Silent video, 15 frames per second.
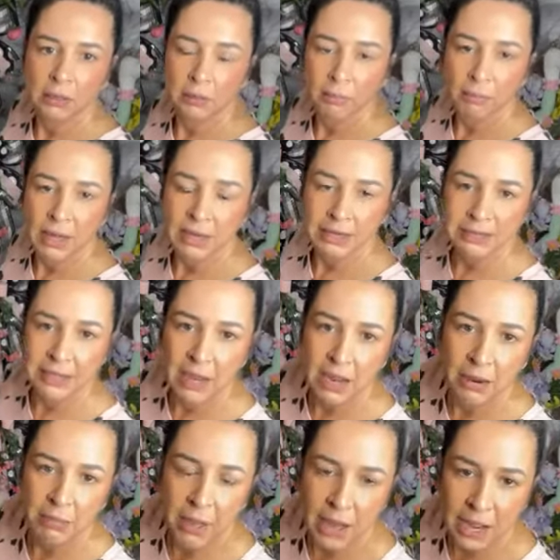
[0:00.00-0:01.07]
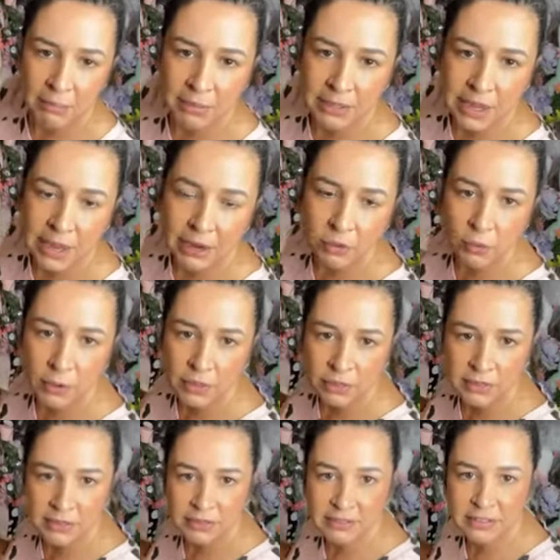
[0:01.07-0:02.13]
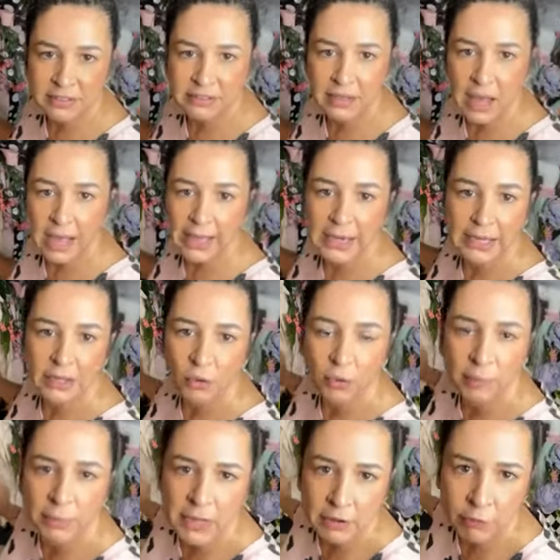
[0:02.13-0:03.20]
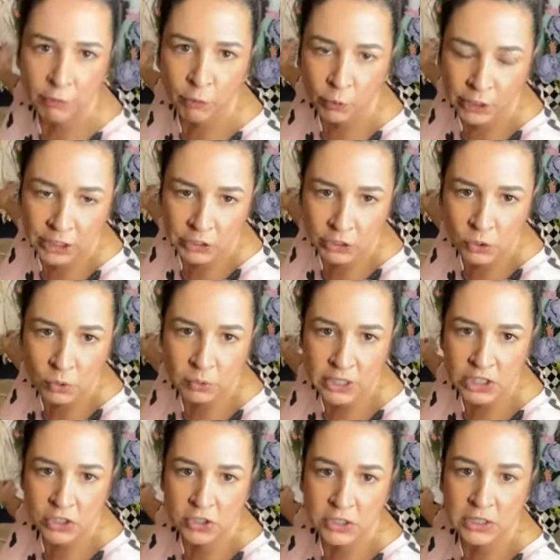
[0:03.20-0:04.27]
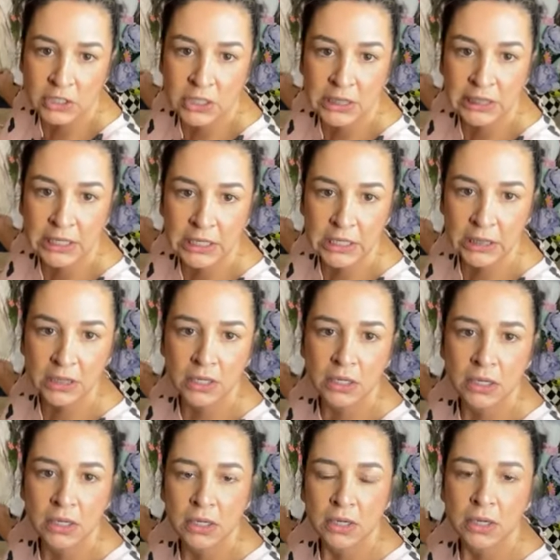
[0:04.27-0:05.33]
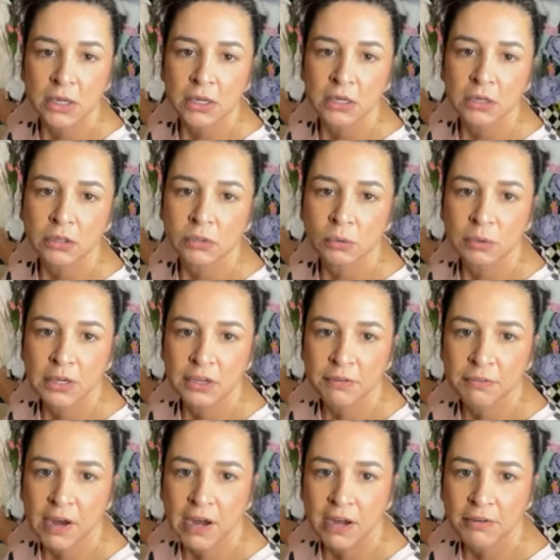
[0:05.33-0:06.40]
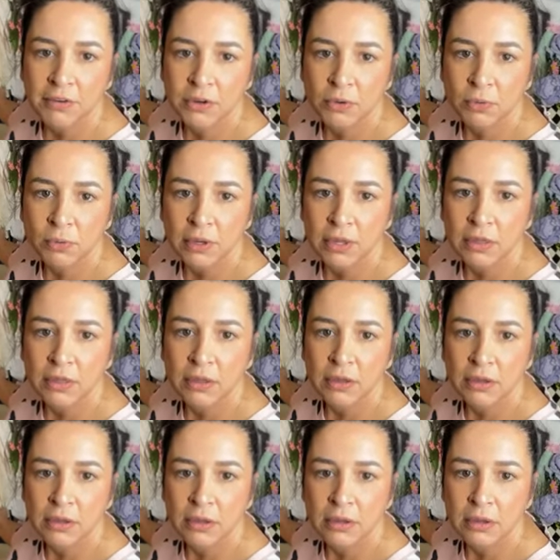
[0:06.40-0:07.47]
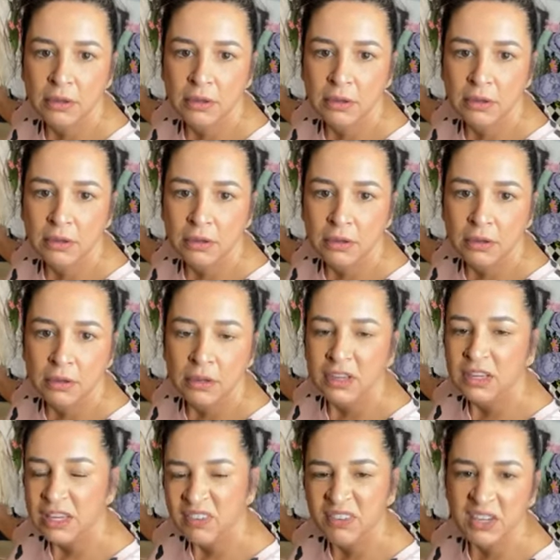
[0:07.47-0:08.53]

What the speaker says: By the time I'm done with this design, it will be 42 inches in length, 25 in width, give and